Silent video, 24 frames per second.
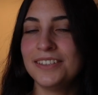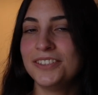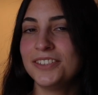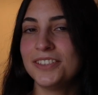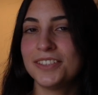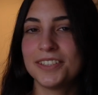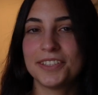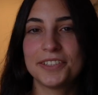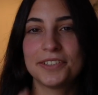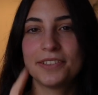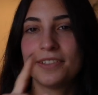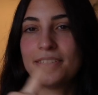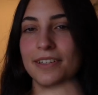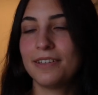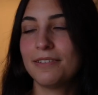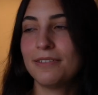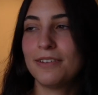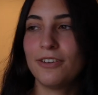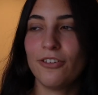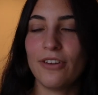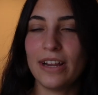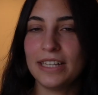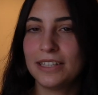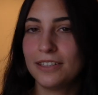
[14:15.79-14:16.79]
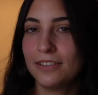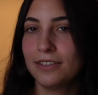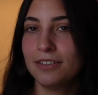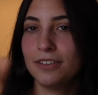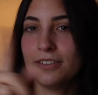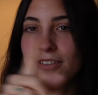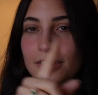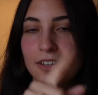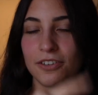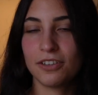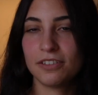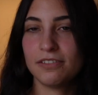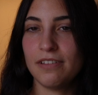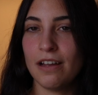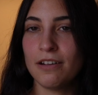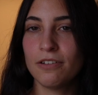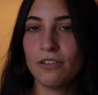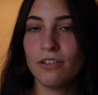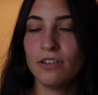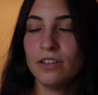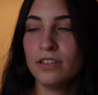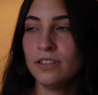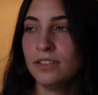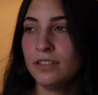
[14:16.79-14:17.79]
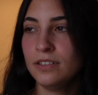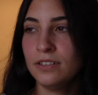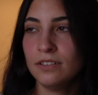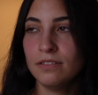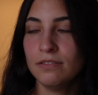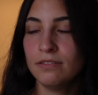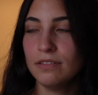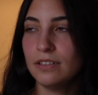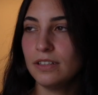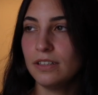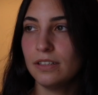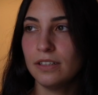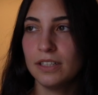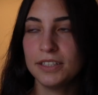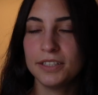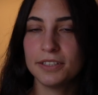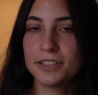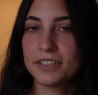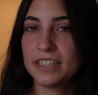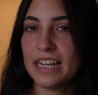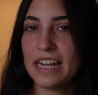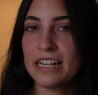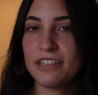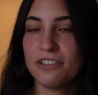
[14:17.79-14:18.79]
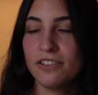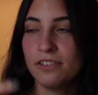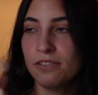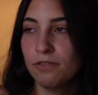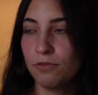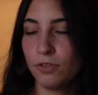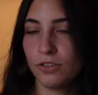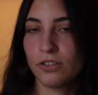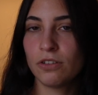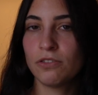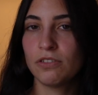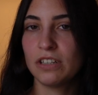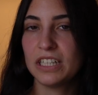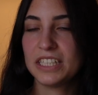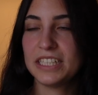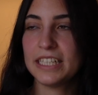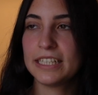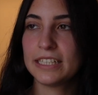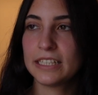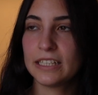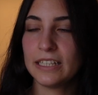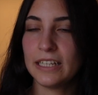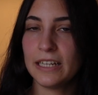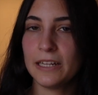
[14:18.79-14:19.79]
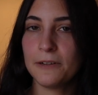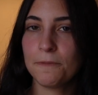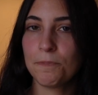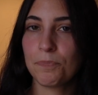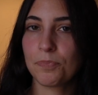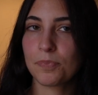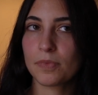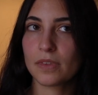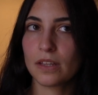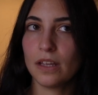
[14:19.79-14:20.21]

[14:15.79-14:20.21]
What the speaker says: just created the rectangle as a sketch on Fusion 360,